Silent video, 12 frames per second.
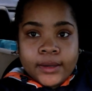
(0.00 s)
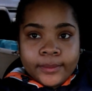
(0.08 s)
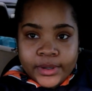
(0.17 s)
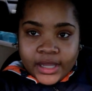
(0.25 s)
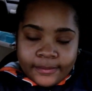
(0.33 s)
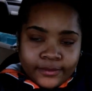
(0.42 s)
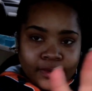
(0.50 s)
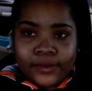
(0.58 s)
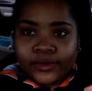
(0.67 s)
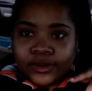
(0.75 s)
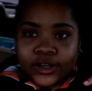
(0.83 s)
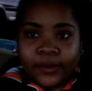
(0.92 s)
But I'm, I'm
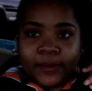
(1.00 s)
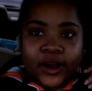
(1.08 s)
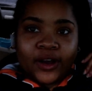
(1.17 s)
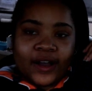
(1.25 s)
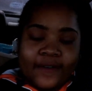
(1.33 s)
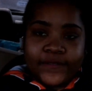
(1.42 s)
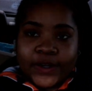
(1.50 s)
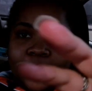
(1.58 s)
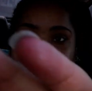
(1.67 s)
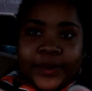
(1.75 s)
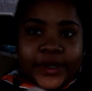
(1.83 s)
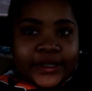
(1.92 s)
recording on my old
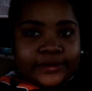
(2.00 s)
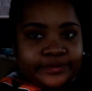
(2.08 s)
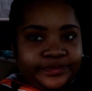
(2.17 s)
iPhone. But